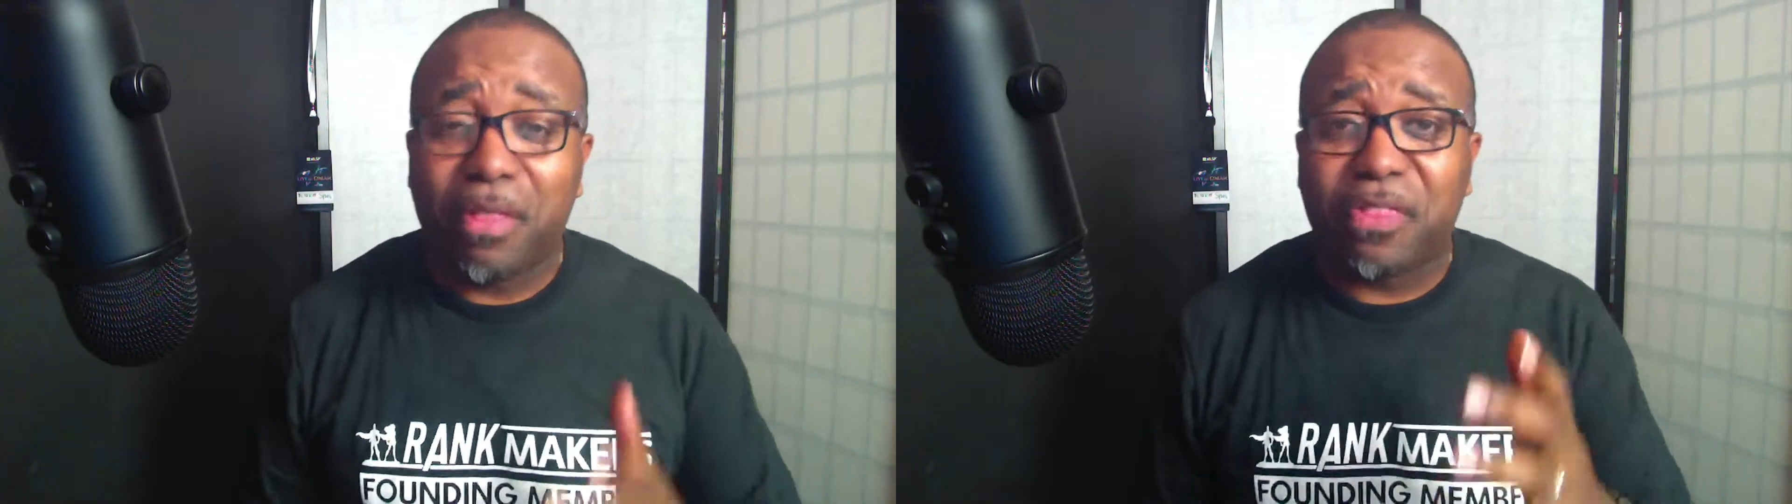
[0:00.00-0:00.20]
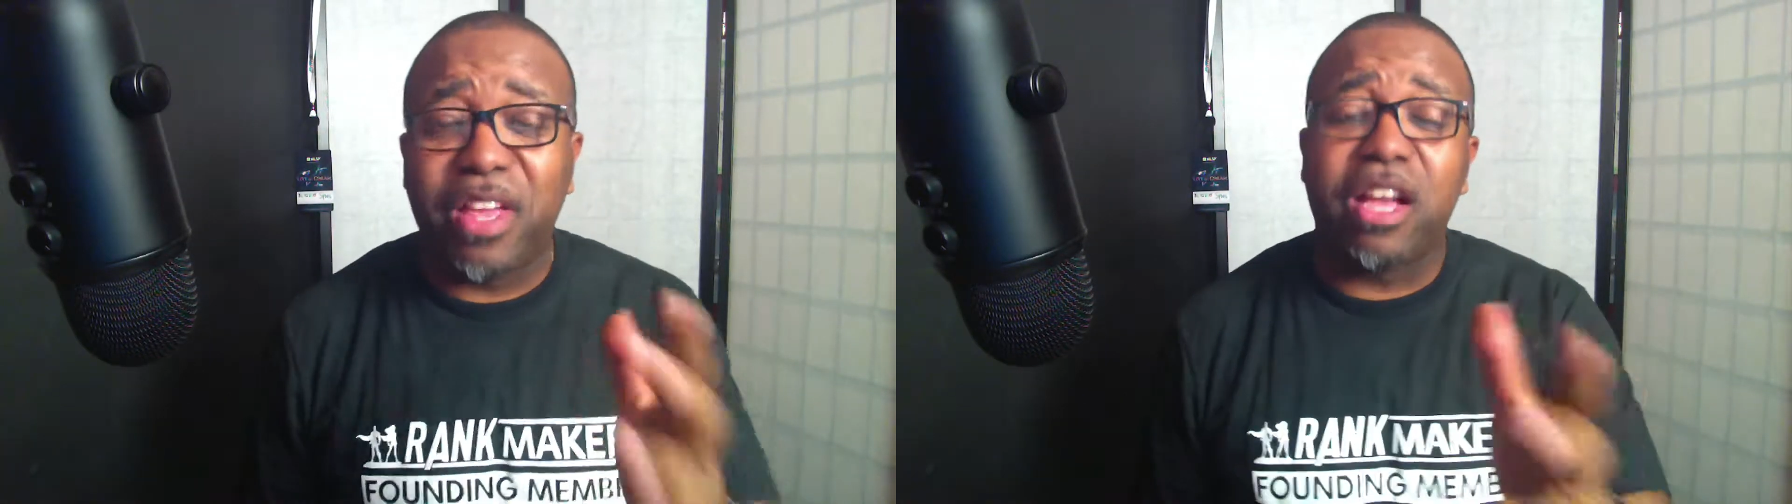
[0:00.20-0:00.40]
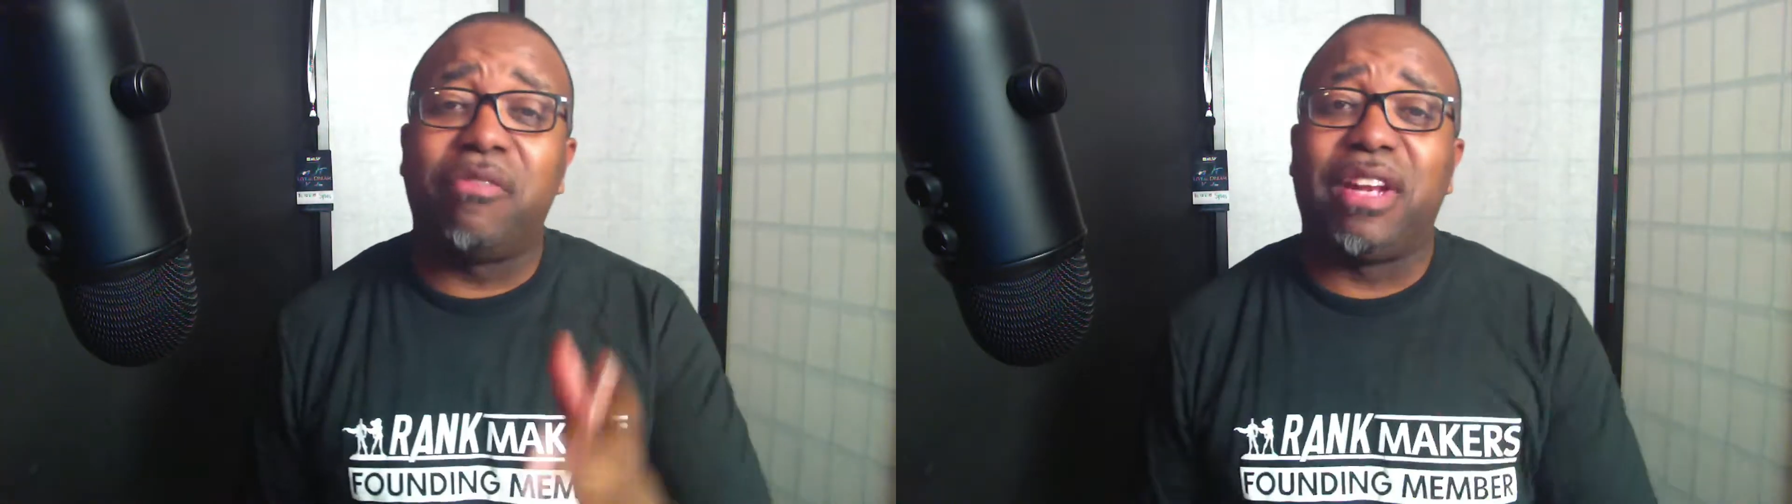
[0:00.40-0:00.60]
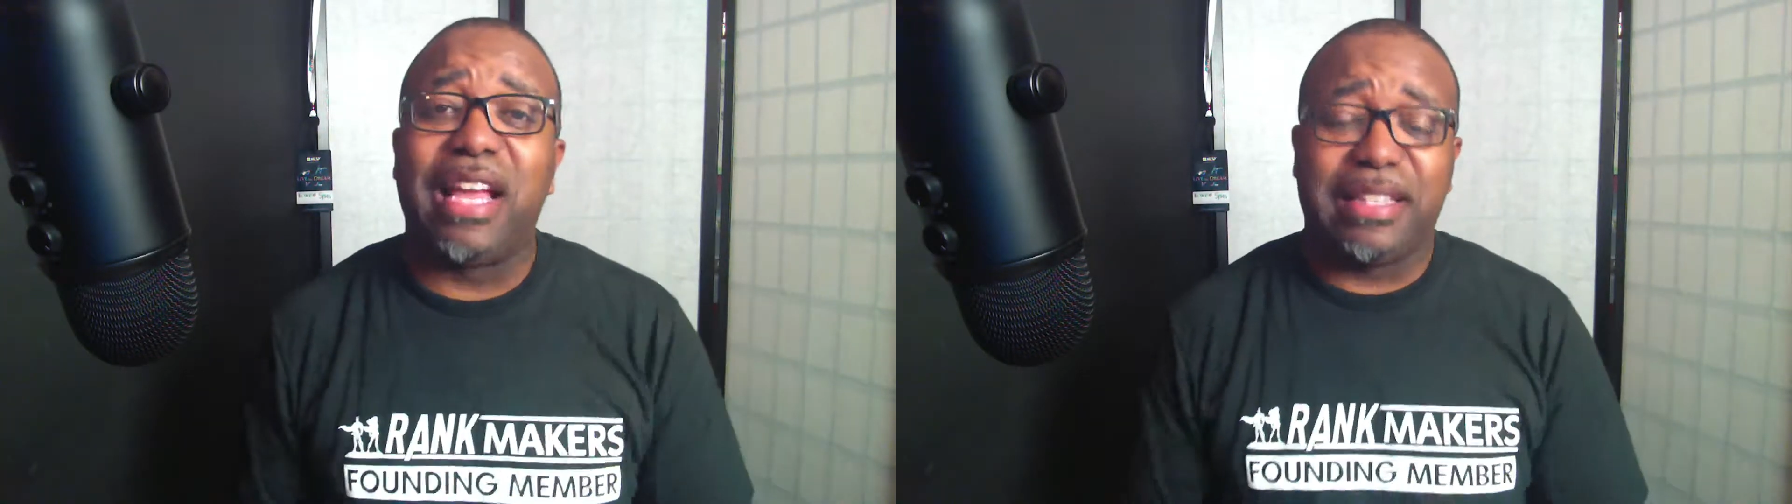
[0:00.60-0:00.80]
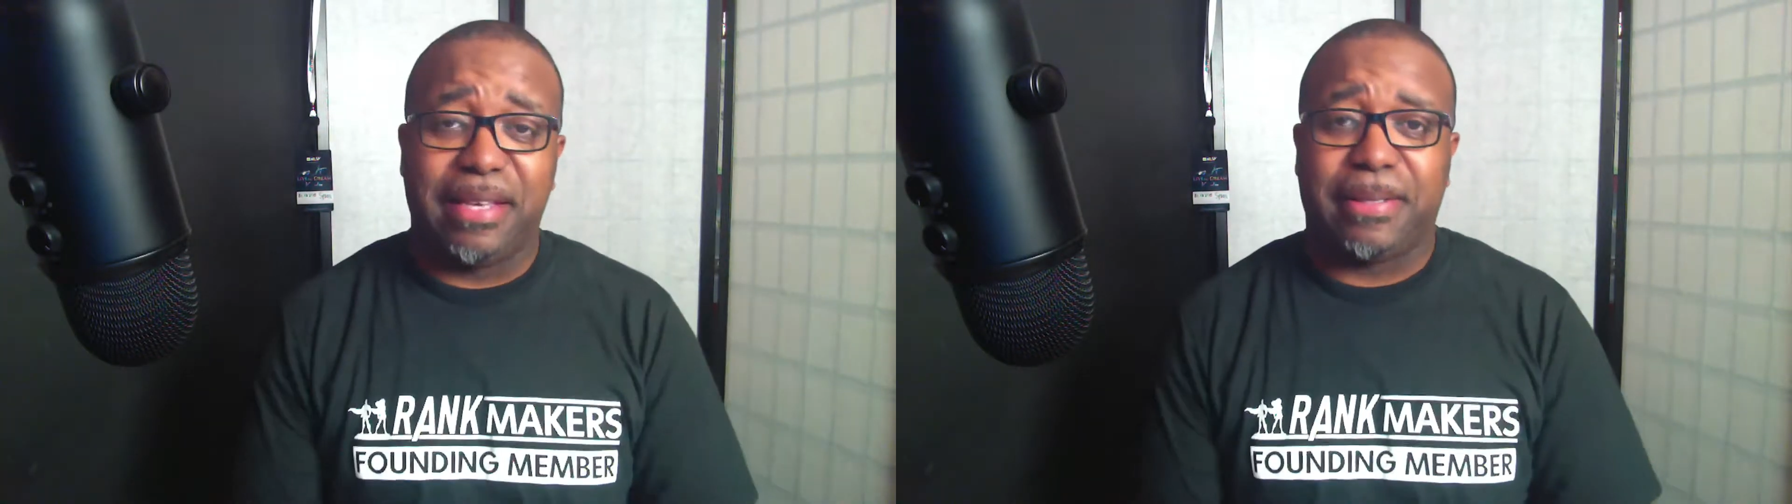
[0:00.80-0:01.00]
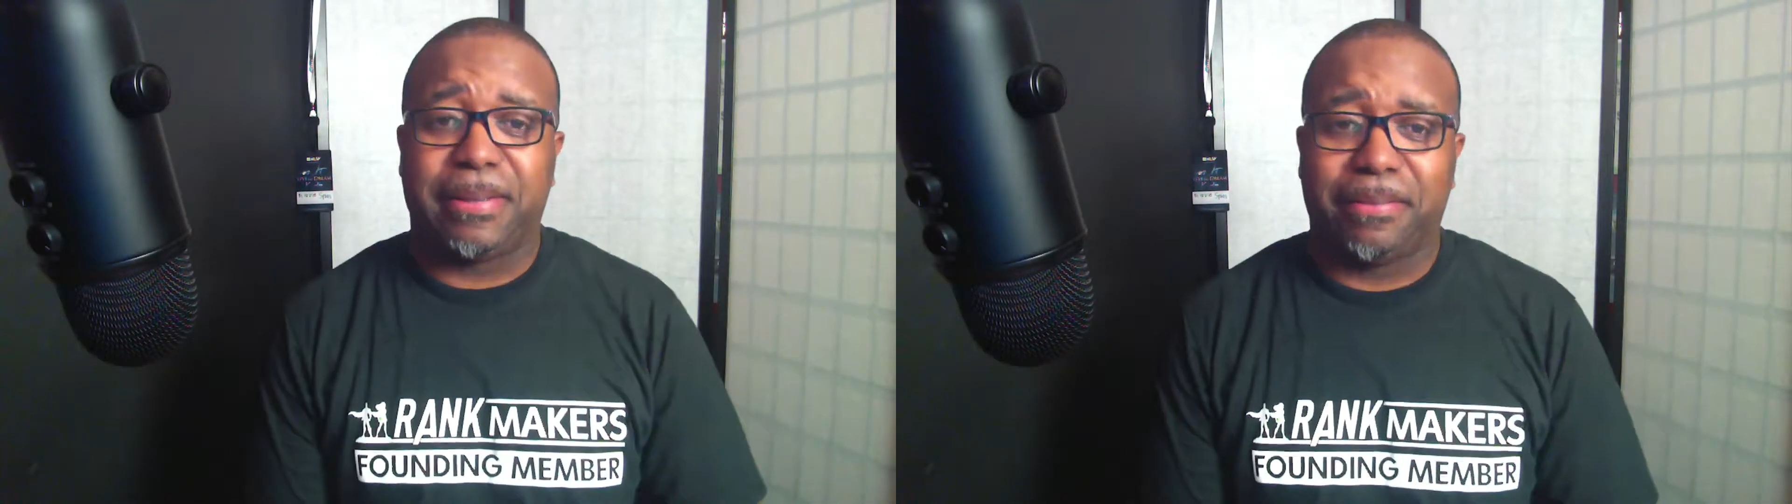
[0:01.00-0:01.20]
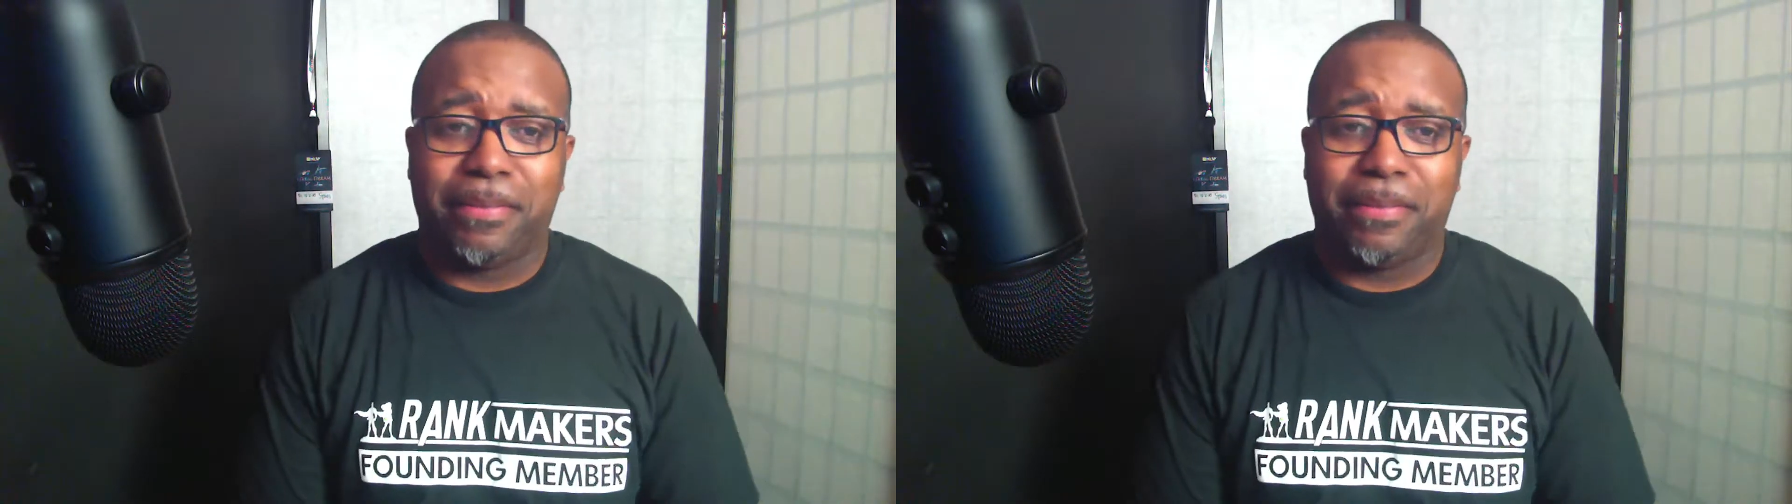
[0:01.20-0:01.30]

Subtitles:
think of it like this.